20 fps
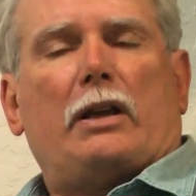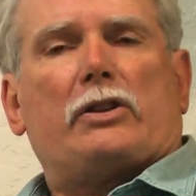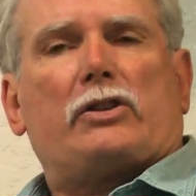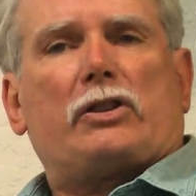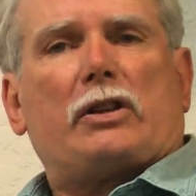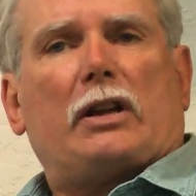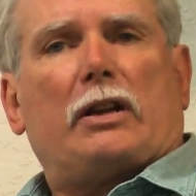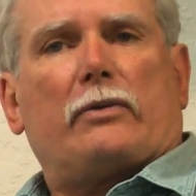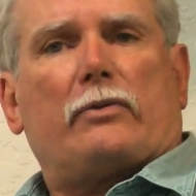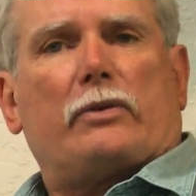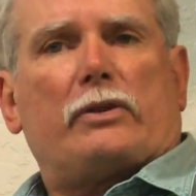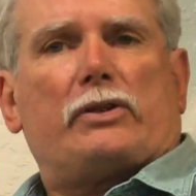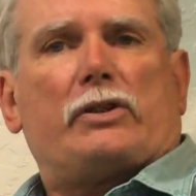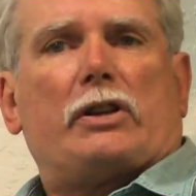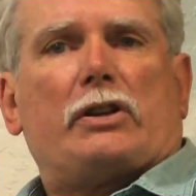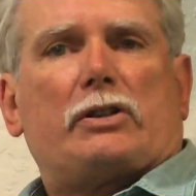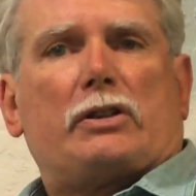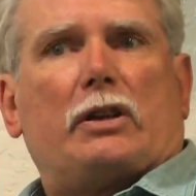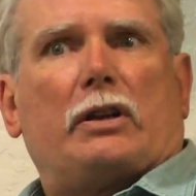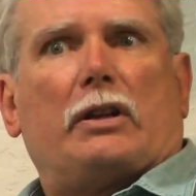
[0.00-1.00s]
instead of
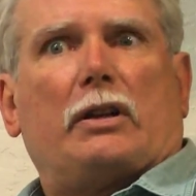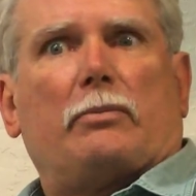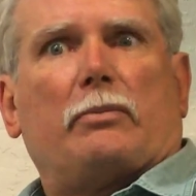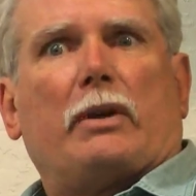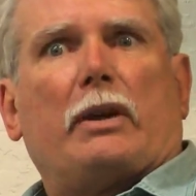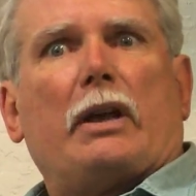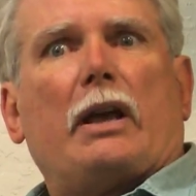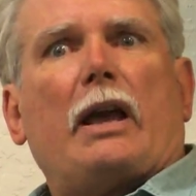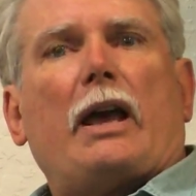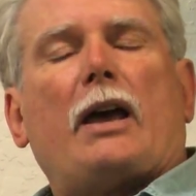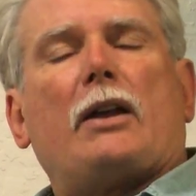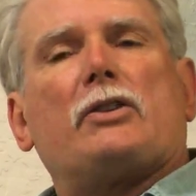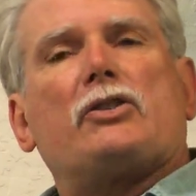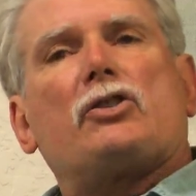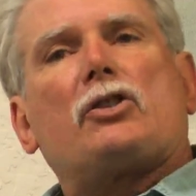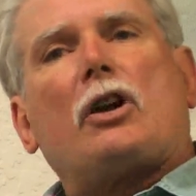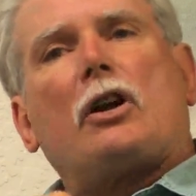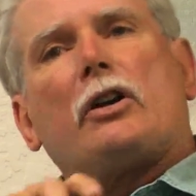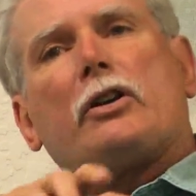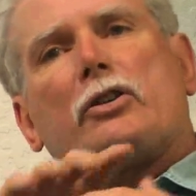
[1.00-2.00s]
resisted them,
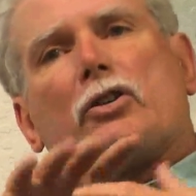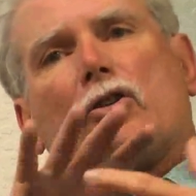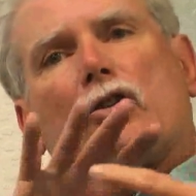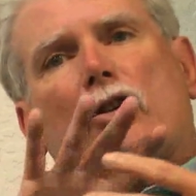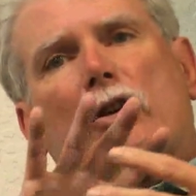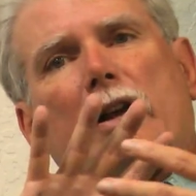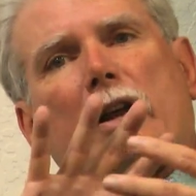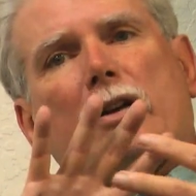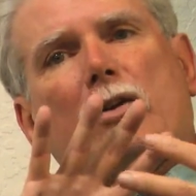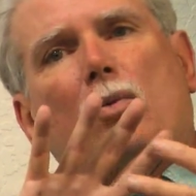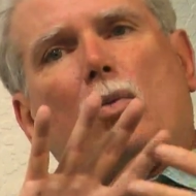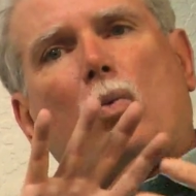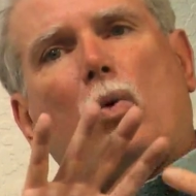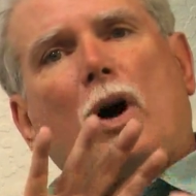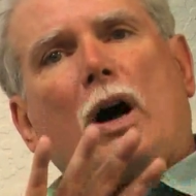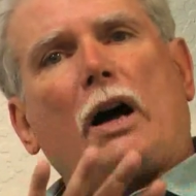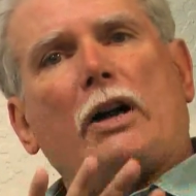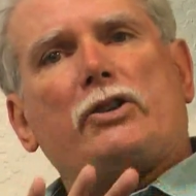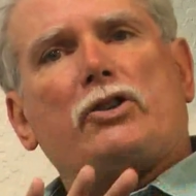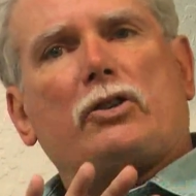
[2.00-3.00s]
and started to learn how to
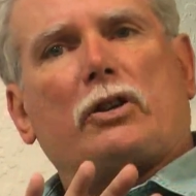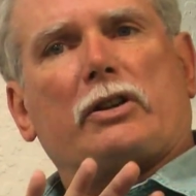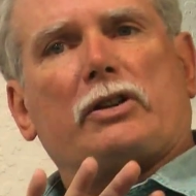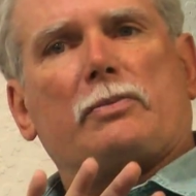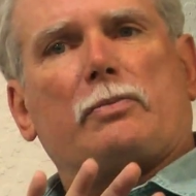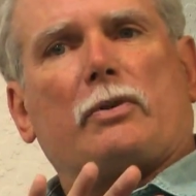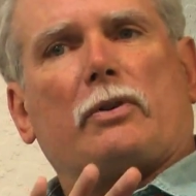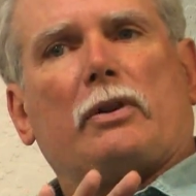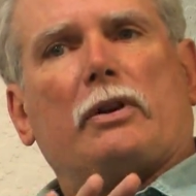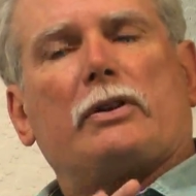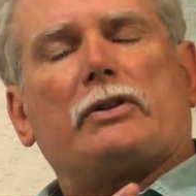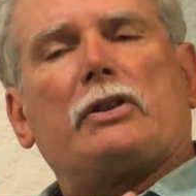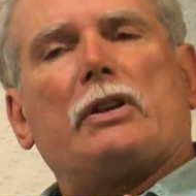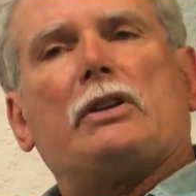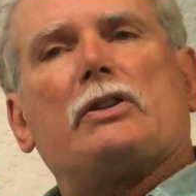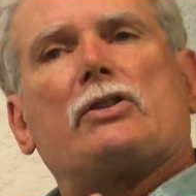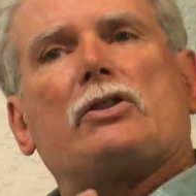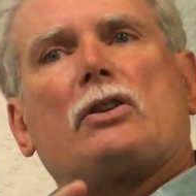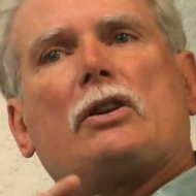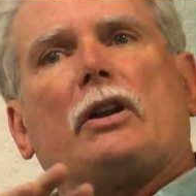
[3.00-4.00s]
watch
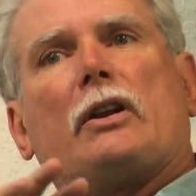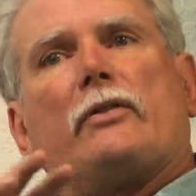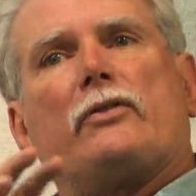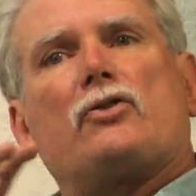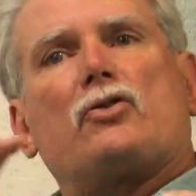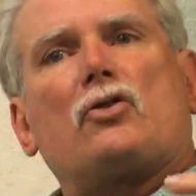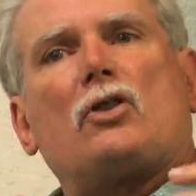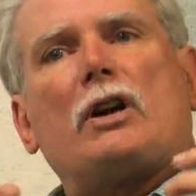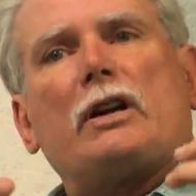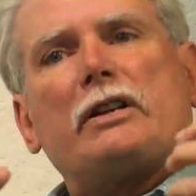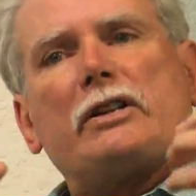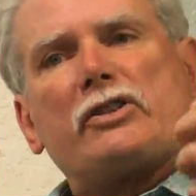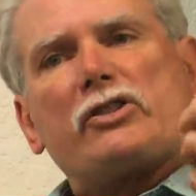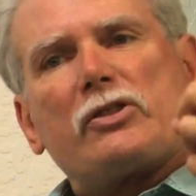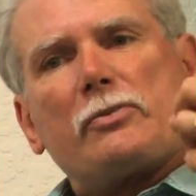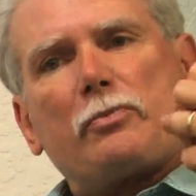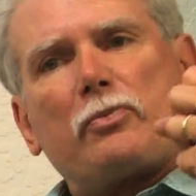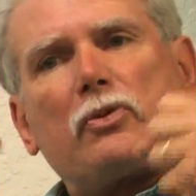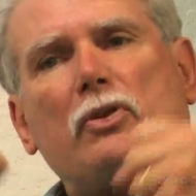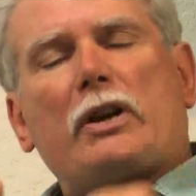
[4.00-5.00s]
experience instead of trying
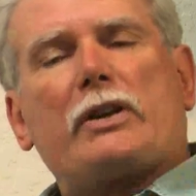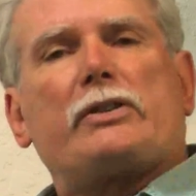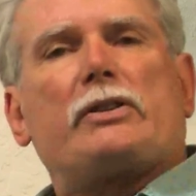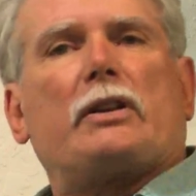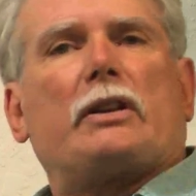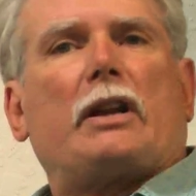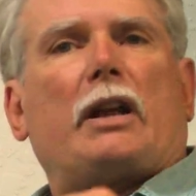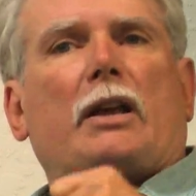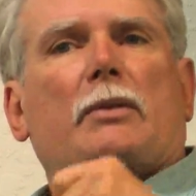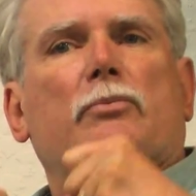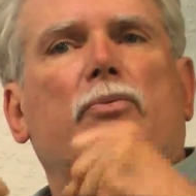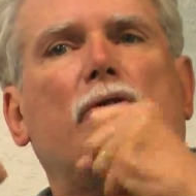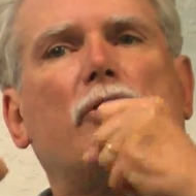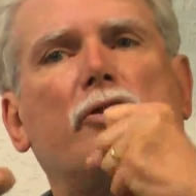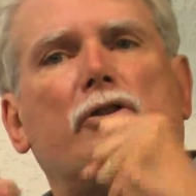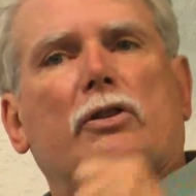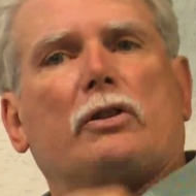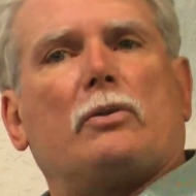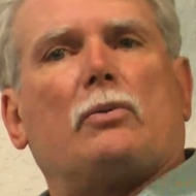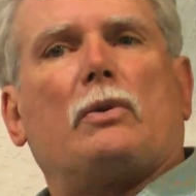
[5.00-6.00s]
to suppress it and
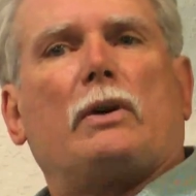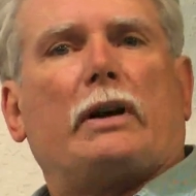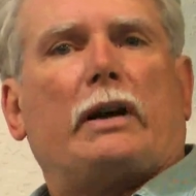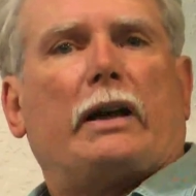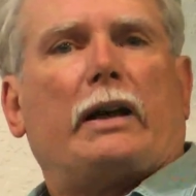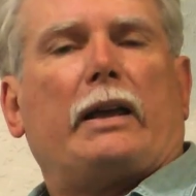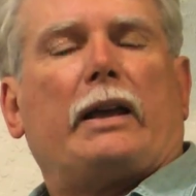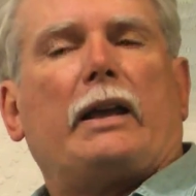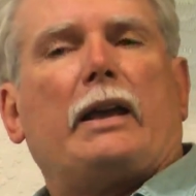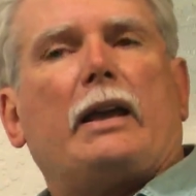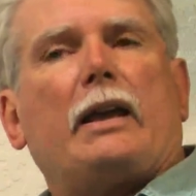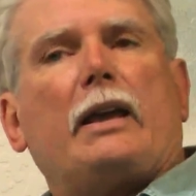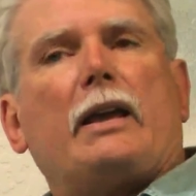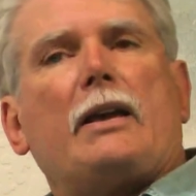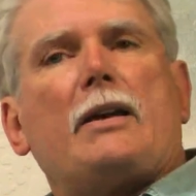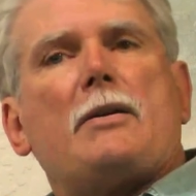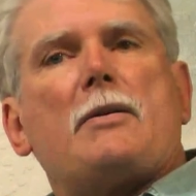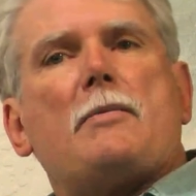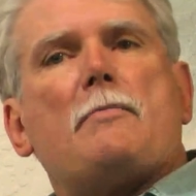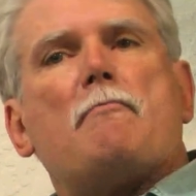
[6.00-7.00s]
push it away?
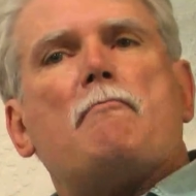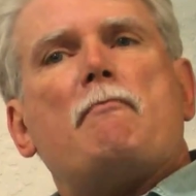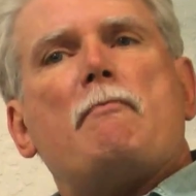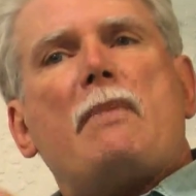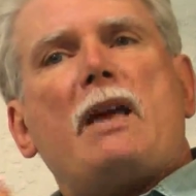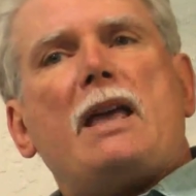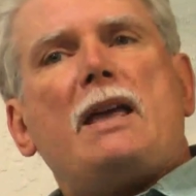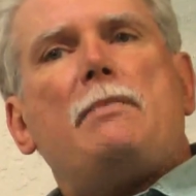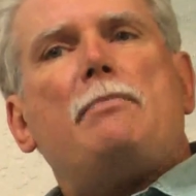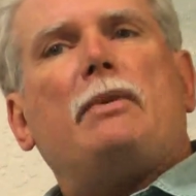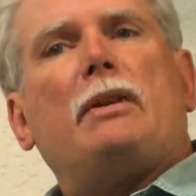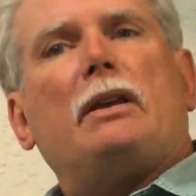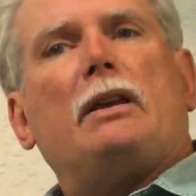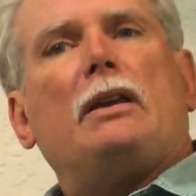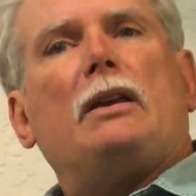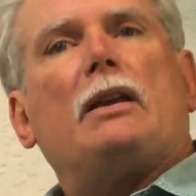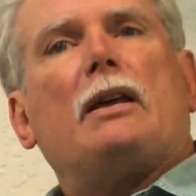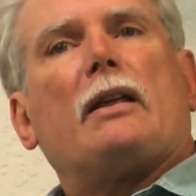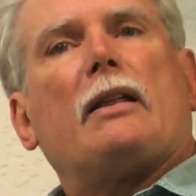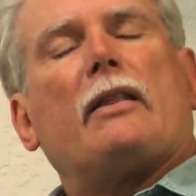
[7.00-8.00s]

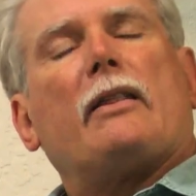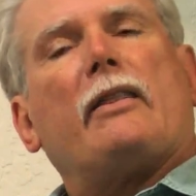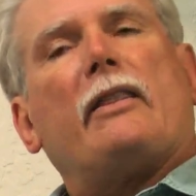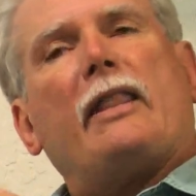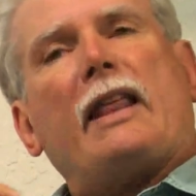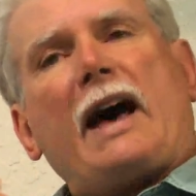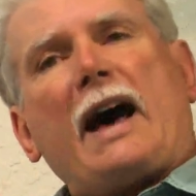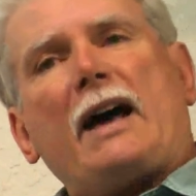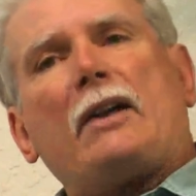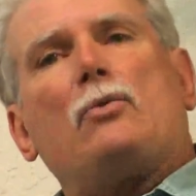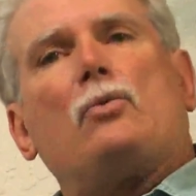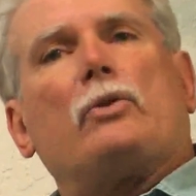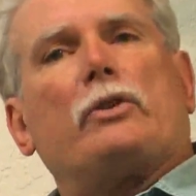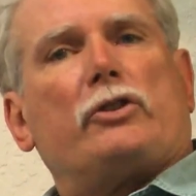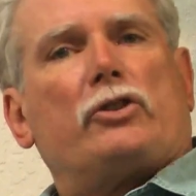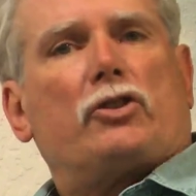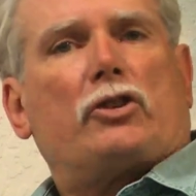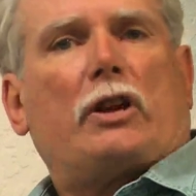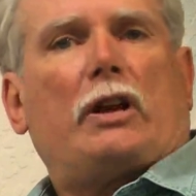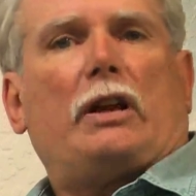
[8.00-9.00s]
Maybe that
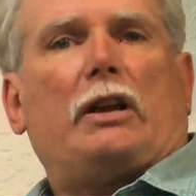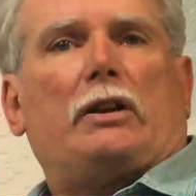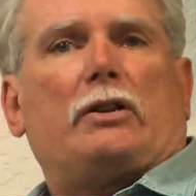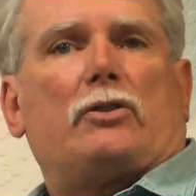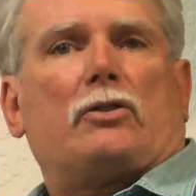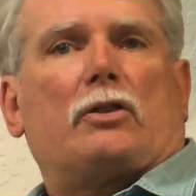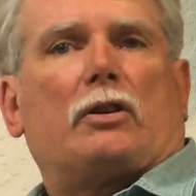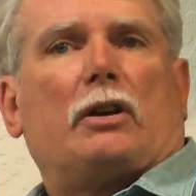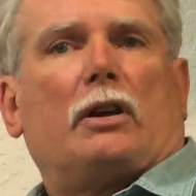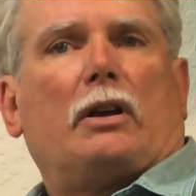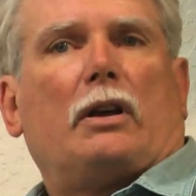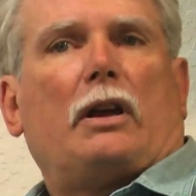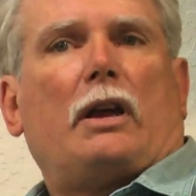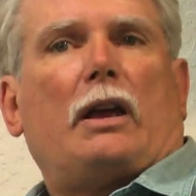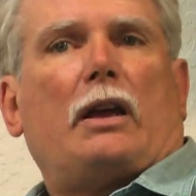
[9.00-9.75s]
would change